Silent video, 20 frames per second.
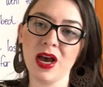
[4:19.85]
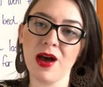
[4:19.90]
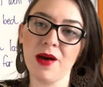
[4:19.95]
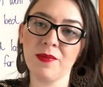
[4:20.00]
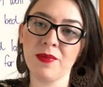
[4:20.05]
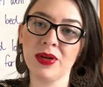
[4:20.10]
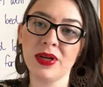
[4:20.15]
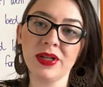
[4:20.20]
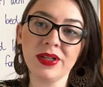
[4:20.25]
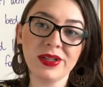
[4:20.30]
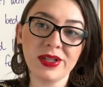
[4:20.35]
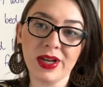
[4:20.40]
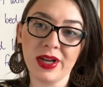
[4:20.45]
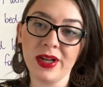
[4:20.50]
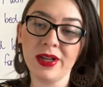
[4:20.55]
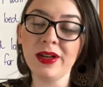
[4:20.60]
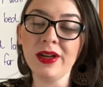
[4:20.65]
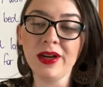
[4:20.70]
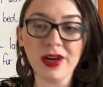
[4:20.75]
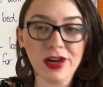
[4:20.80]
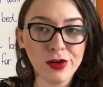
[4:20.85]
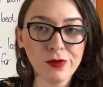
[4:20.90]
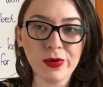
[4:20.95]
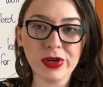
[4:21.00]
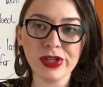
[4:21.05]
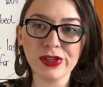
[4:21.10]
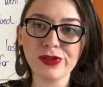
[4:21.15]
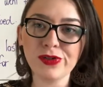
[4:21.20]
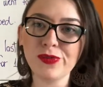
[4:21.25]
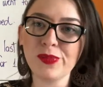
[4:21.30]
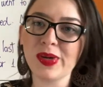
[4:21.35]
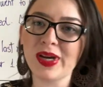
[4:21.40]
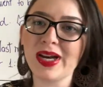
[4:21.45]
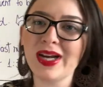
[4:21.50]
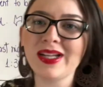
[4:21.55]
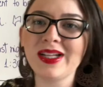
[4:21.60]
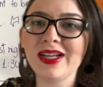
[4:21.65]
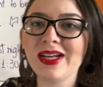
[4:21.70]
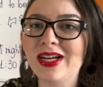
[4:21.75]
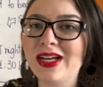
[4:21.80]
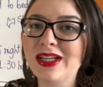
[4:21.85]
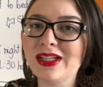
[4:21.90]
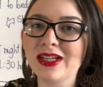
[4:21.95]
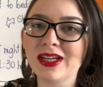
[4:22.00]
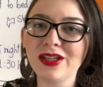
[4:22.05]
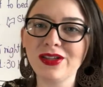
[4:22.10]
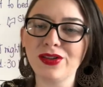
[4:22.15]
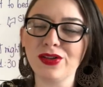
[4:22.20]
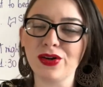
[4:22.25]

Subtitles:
Then I went to bed at 9:30.